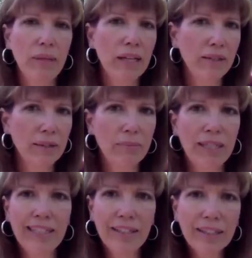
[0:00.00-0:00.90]
There's a
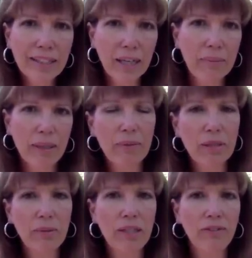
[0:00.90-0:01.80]
big deal that's coming up
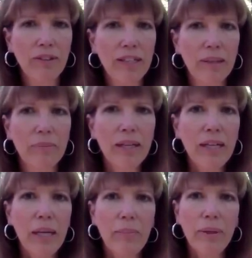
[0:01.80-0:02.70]
this week for him,
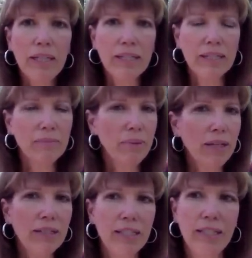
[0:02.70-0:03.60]
plus
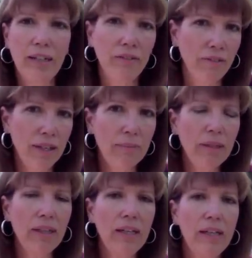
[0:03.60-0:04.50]
balancing out
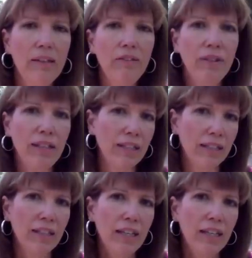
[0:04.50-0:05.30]
family life and